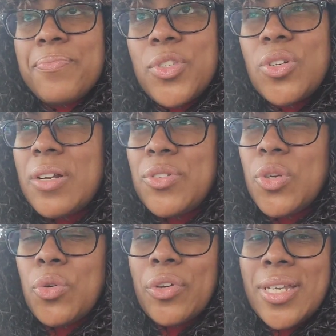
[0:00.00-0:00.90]
you don't have to
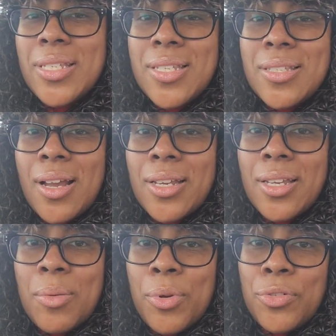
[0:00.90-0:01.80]
go crazy
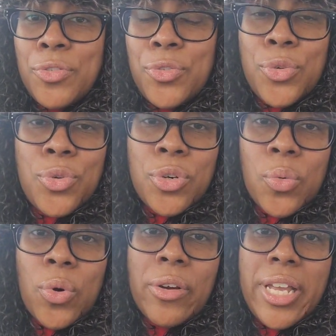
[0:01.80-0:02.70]
stocking up on food or
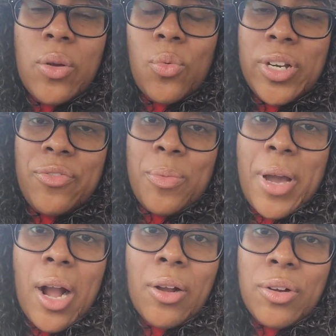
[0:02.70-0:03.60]
worrying what if the
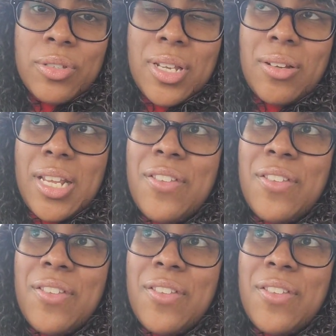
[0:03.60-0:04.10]
power goes out.